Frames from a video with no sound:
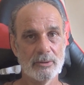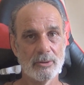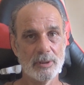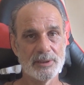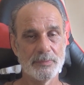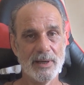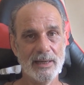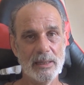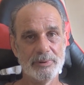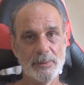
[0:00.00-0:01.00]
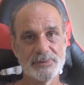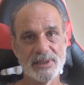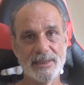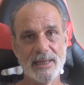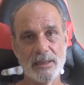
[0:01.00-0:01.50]
course, pineapple
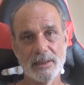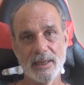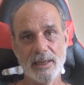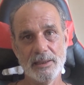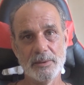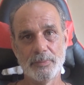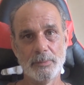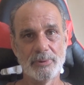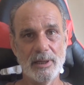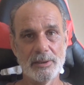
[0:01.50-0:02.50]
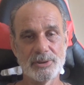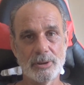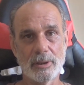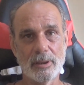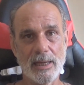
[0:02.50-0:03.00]
upside down cake, you put brown
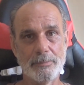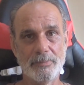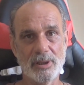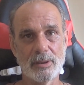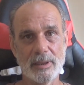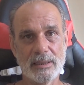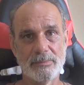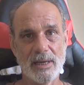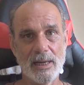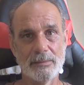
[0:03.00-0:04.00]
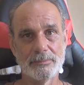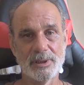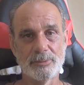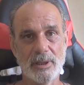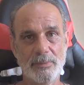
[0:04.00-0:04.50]
sugar and butter in the bottom.
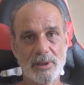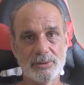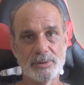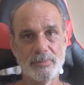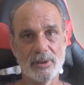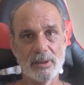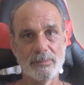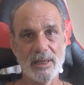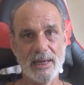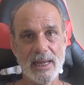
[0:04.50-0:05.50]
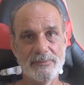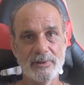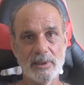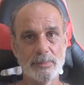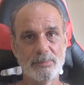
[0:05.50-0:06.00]
You want to melt your butter, about a half a
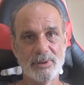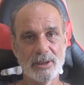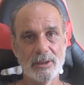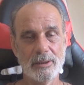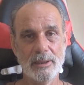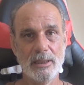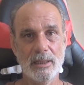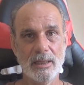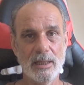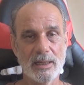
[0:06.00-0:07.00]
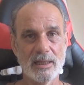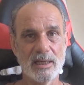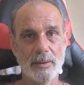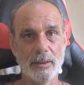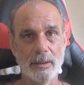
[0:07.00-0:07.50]
cup of butter and a
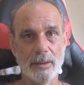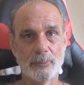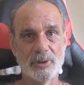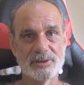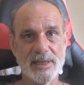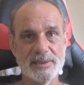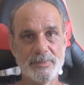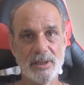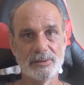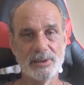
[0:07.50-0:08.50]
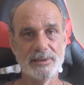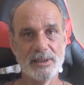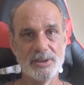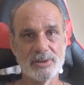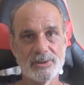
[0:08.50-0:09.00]
cup. And once that's melted,
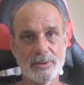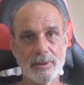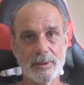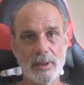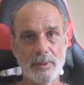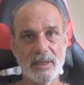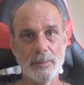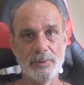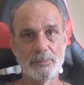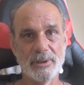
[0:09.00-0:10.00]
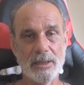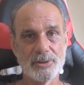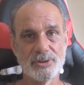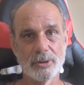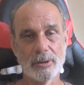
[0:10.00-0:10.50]
then you stir a cup of brown
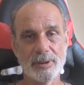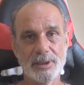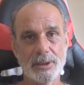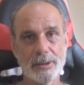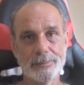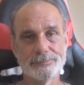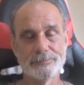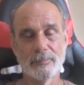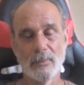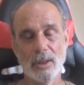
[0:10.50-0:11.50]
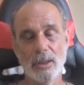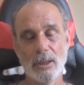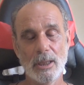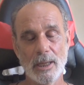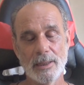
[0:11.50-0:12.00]
sugar in there.
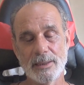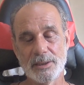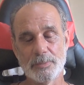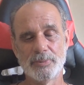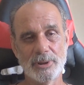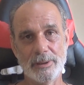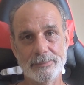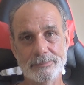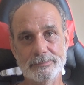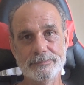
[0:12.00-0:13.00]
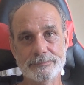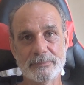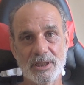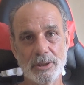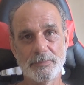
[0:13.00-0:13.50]
And then you put
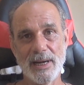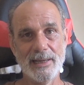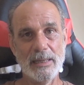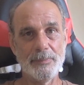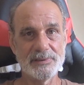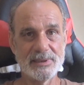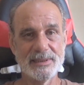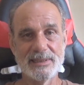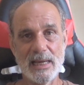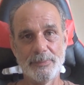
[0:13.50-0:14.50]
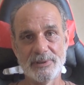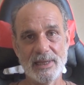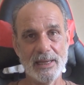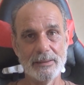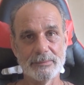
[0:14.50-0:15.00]
your pineapples on the top of
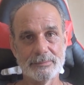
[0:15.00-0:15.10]
that.